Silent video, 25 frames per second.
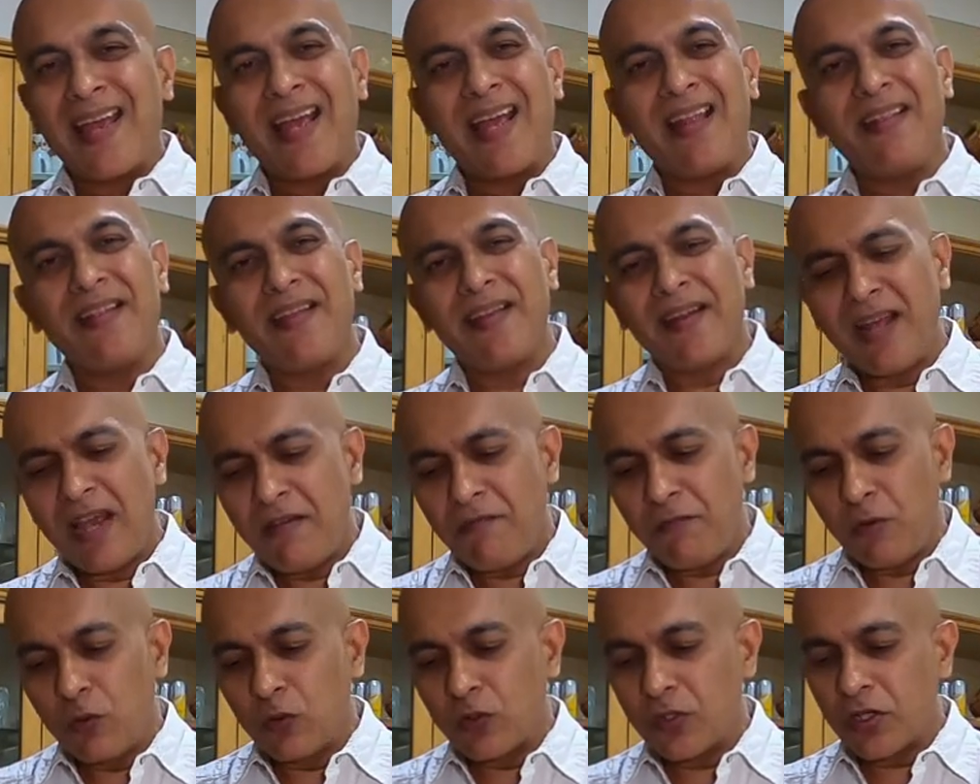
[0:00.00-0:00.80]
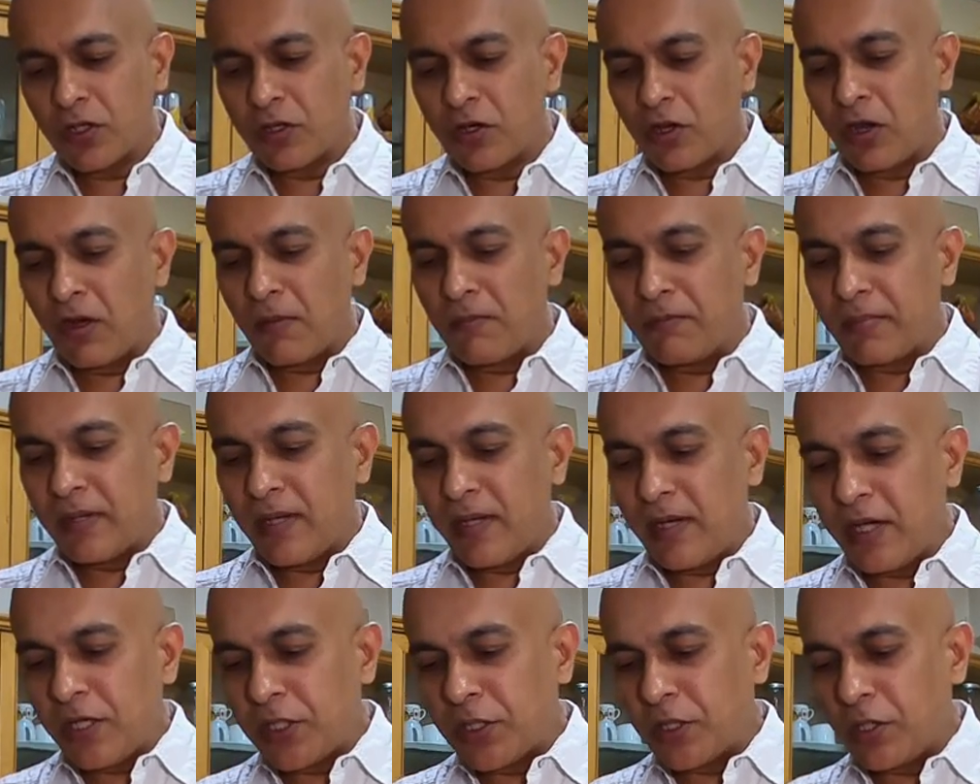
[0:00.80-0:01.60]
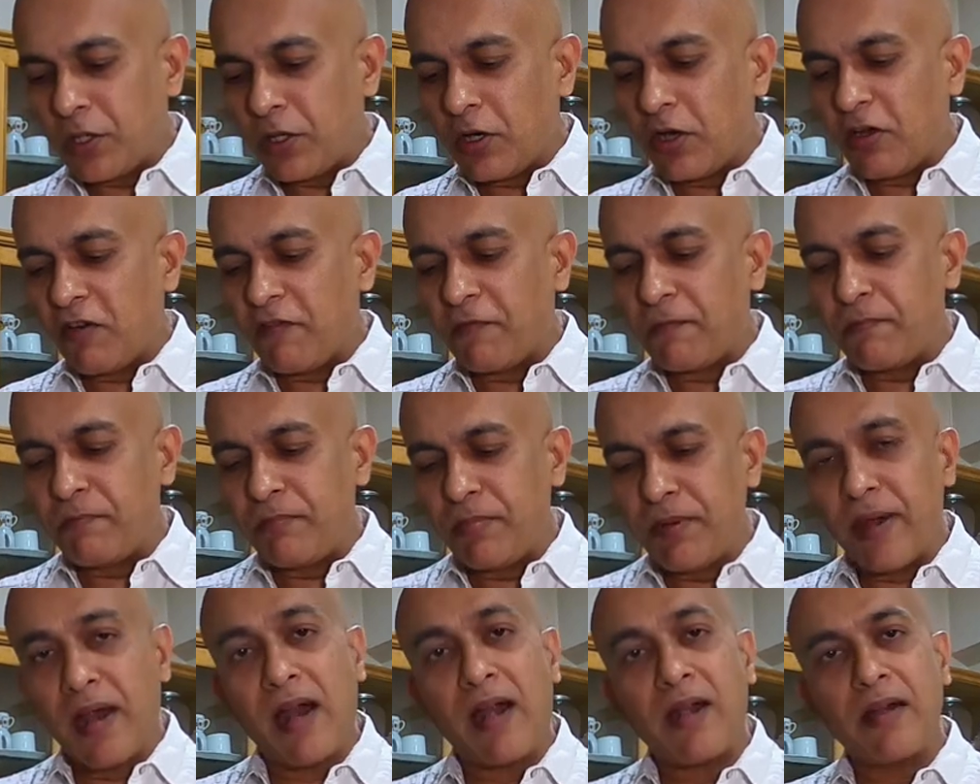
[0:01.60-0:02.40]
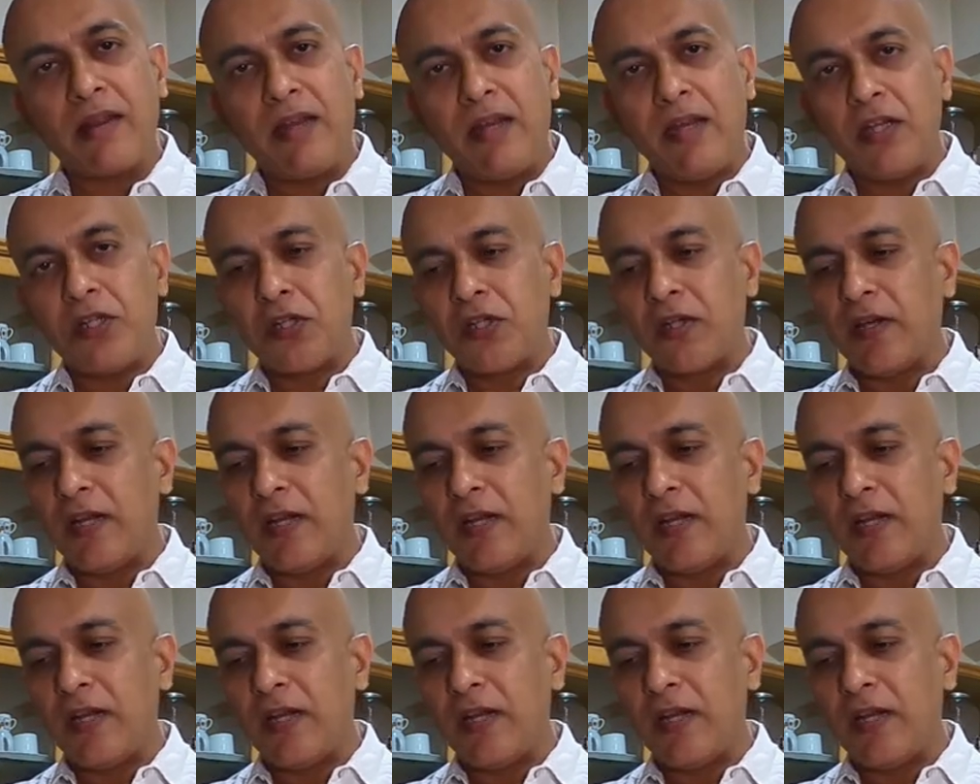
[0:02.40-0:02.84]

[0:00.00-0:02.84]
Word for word: And then I've used a combination of byadgi